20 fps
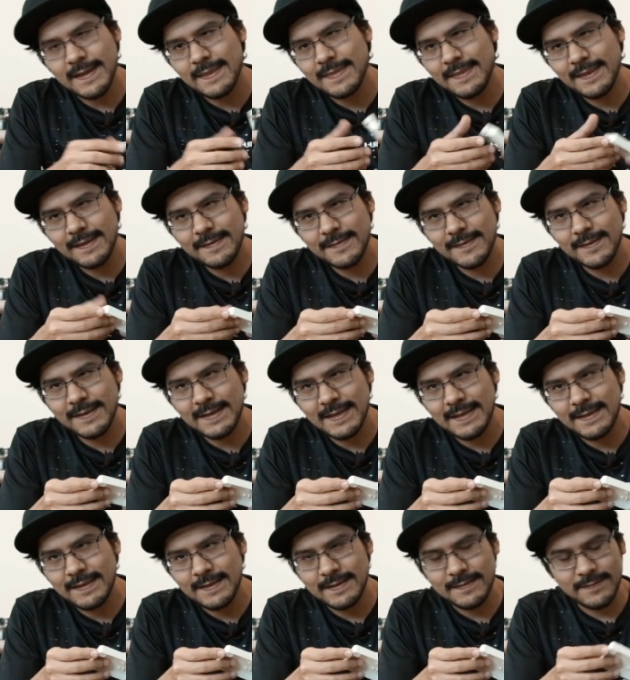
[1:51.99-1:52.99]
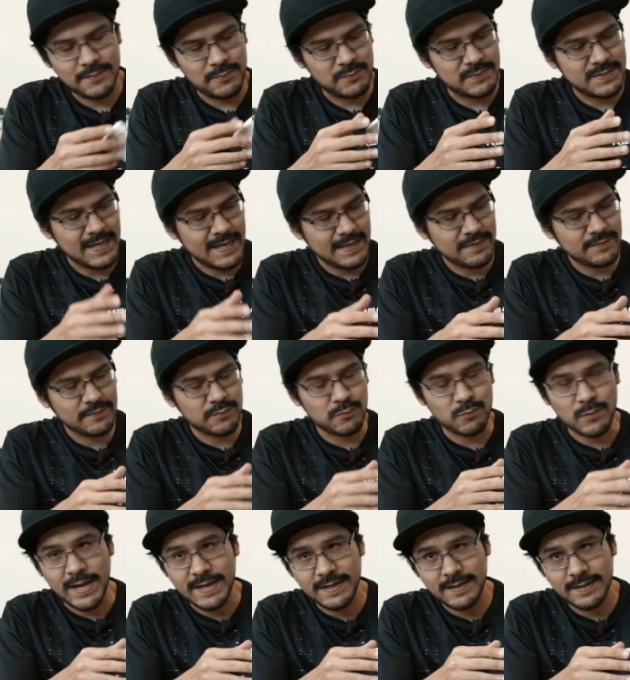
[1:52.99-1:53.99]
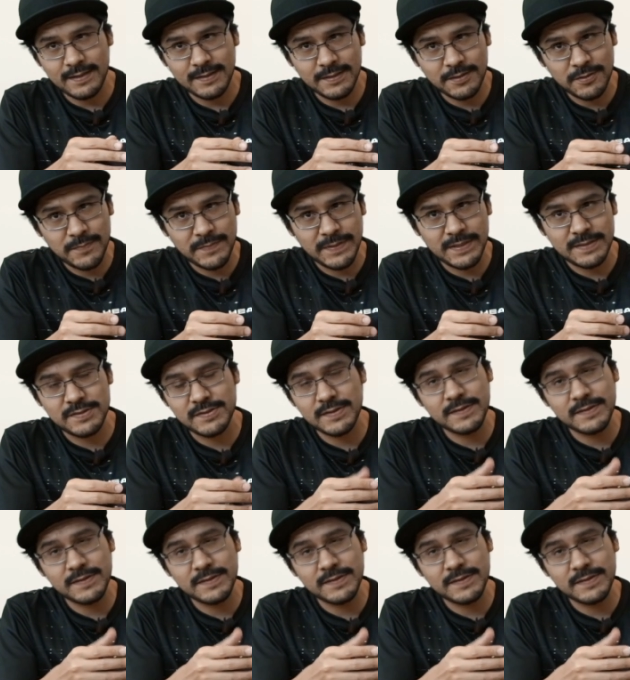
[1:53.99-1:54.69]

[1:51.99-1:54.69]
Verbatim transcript: I think it's a good idea to test write it a little bit